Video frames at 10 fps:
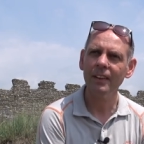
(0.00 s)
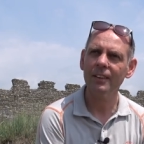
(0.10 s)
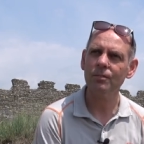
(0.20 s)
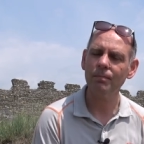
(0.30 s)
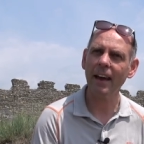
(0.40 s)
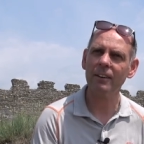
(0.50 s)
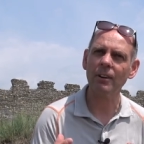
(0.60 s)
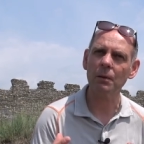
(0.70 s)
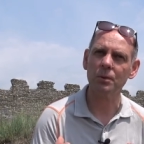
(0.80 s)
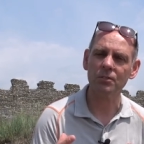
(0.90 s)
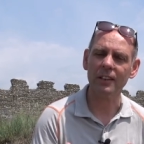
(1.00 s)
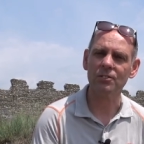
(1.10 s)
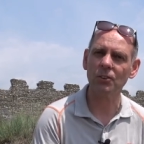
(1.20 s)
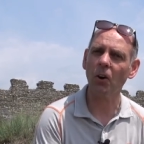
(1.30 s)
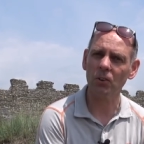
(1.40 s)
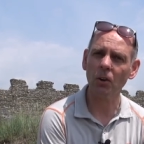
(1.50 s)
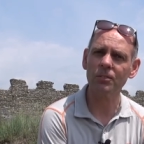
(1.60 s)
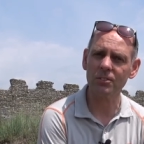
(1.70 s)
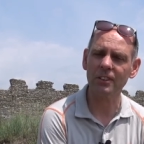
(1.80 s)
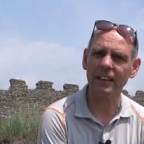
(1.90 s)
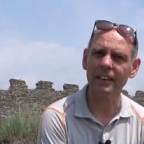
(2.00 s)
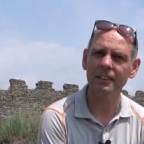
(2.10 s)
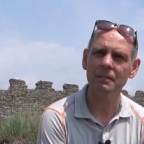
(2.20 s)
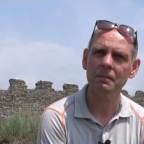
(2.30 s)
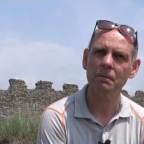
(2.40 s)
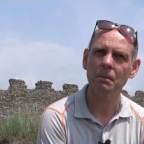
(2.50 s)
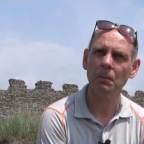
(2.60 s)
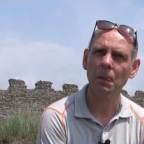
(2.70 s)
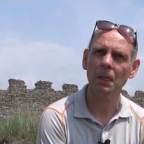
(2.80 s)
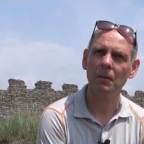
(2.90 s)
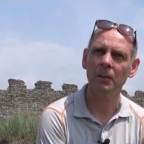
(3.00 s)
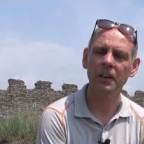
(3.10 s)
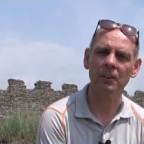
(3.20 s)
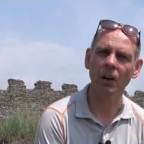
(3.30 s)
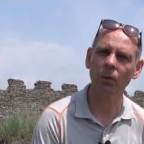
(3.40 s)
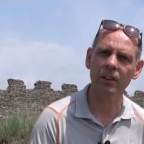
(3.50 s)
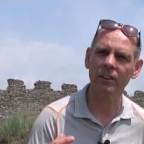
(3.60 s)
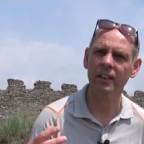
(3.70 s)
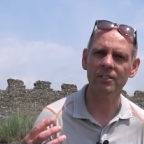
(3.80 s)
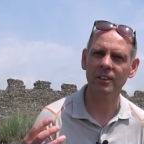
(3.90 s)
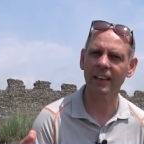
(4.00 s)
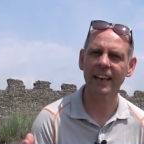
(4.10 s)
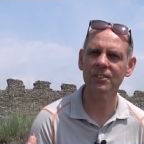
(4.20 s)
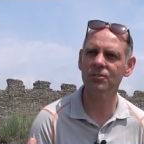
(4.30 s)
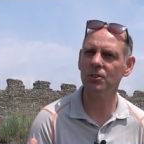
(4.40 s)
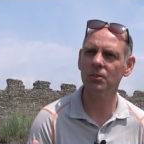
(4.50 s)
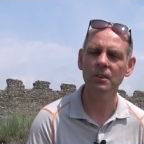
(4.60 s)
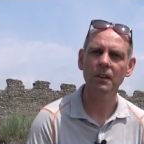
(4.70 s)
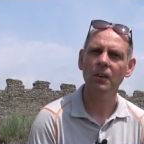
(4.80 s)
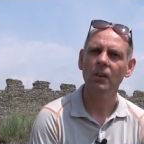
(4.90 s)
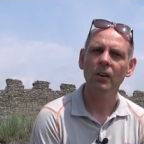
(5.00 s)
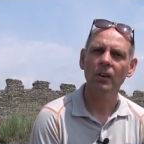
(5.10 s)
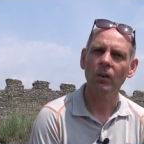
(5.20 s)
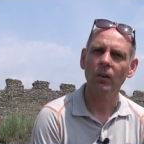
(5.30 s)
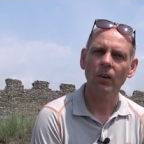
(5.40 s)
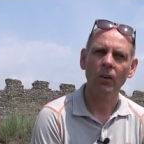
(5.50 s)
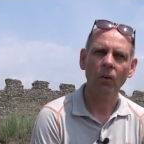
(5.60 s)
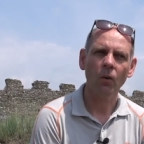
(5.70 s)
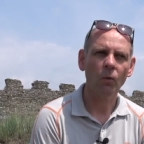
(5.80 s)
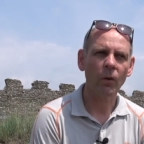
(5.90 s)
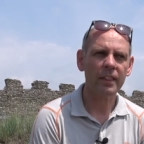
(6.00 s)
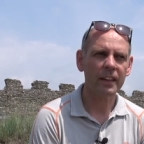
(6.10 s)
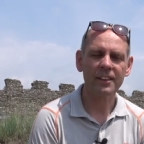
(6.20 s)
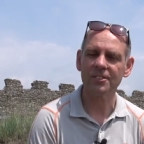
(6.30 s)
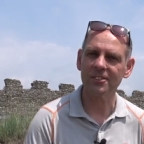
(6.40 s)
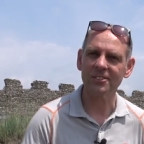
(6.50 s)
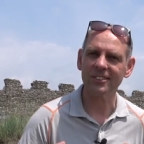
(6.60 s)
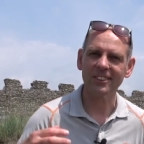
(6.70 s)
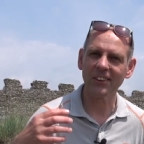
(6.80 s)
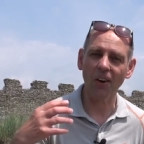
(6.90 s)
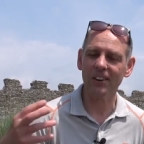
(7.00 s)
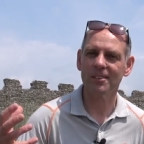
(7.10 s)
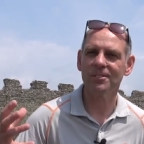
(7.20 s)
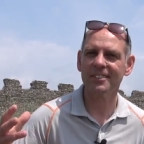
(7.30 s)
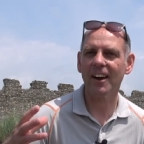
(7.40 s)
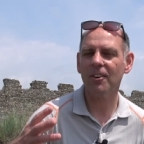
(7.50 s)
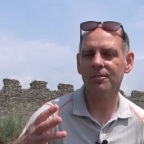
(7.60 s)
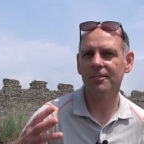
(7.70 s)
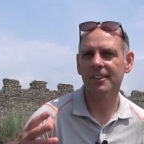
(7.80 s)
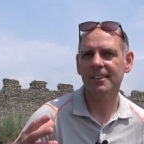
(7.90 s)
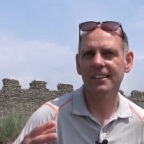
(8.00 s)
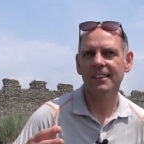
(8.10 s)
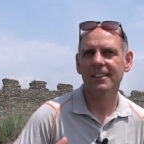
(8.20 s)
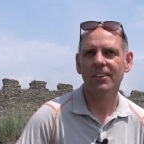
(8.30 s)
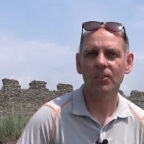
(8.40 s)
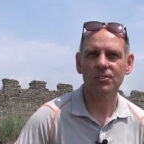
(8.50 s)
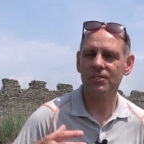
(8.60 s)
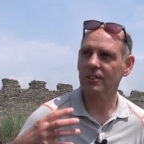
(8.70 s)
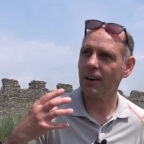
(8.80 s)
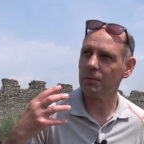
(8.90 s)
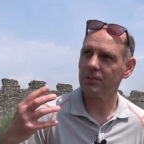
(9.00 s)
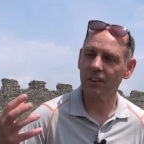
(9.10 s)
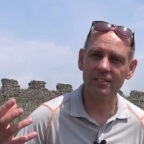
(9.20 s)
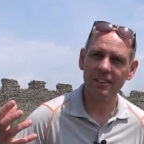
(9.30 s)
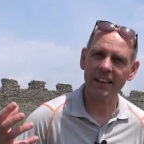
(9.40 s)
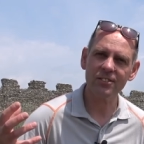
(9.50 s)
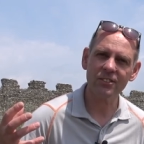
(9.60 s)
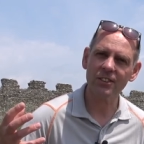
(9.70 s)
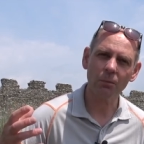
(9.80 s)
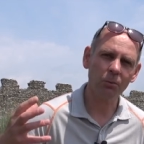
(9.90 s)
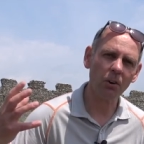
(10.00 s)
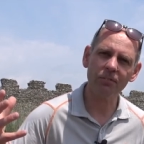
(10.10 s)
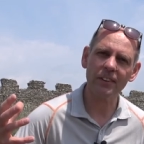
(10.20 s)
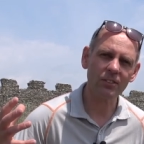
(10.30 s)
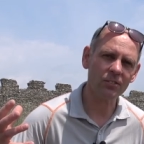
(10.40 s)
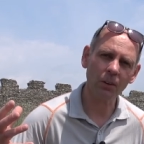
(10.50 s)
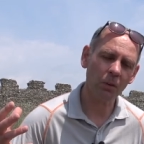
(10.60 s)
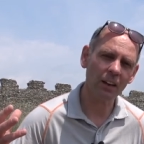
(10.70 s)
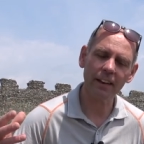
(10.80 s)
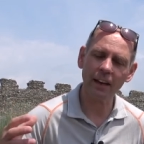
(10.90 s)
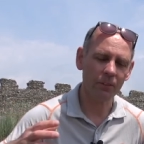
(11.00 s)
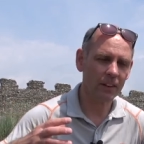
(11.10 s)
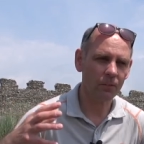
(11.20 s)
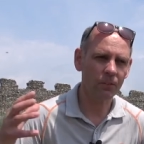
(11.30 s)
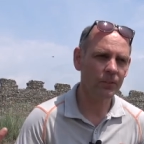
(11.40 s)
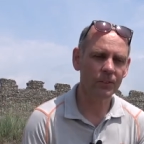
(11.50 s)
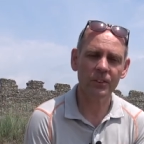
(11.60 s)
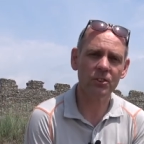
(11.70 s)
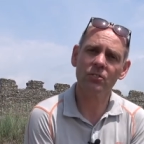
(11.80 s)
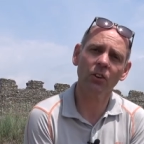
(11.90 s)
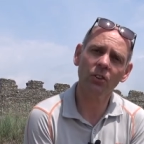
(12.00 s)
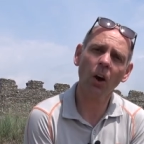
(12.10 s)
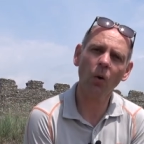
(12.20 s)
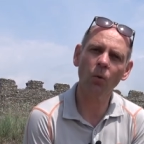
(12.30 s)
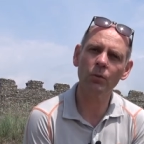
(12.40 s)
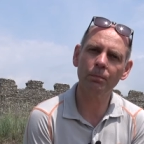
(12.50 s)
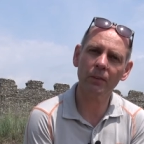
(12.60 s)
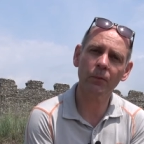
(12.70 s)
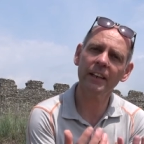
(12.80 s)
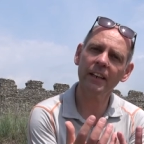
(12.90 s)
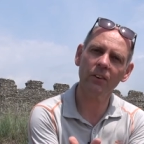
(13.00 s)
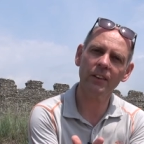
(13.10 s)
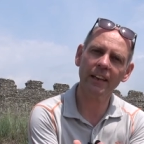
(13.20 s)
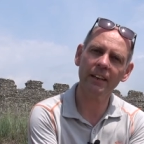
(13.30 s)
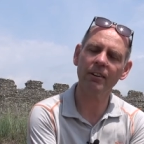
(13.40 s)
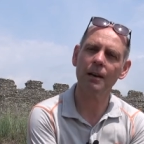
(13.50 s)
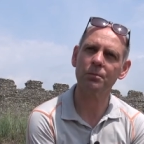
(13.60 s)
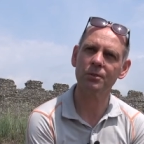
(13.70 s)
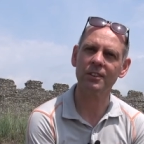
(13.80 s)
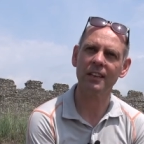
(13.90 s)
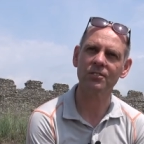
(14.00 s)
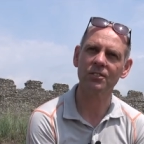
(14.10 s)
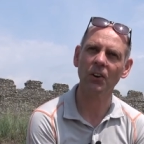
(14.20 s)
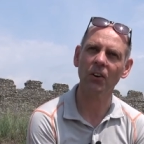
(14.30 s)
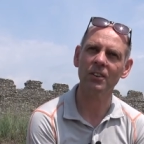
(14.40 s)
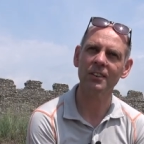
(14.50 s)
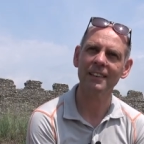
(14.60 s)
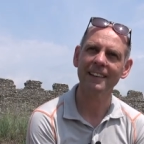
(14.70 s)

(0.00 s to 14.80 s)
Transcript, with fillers: This man represents God, obviously. We don't know whether he's an angel or whether this is God himself or just a representation, a prophet or someone like that. We, we're just not told, but we know that he represents God.